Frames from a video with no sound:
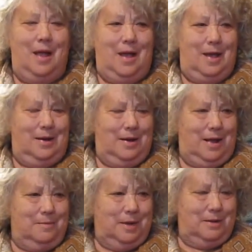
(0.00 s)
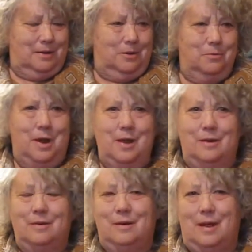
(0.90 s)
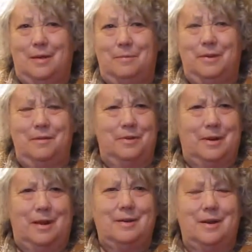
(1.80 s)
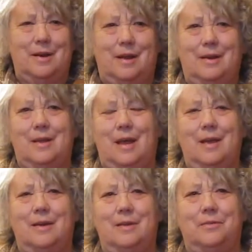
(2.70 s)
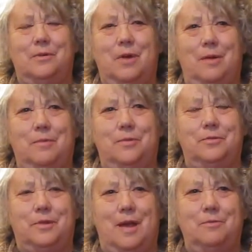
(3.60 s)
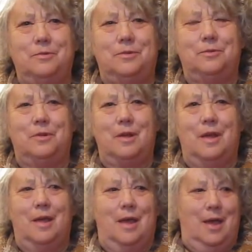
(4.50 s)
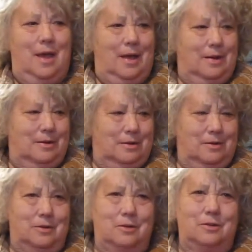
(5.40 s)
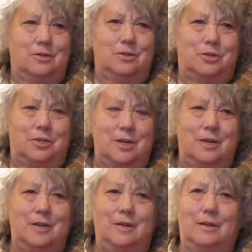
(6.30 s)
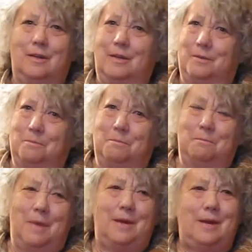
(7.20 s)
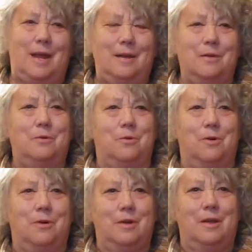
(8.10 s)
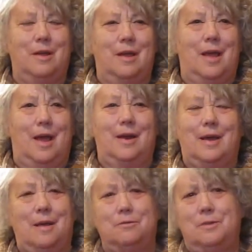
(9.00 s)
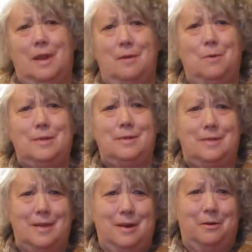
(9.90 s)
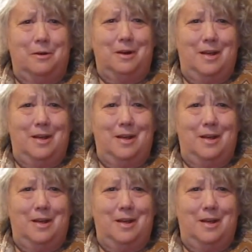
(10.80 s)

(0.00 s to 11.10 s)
And I met Lorraine, I believe in 1998 at the Grandmothers Council, and she met Elinore at a council I wasn't there.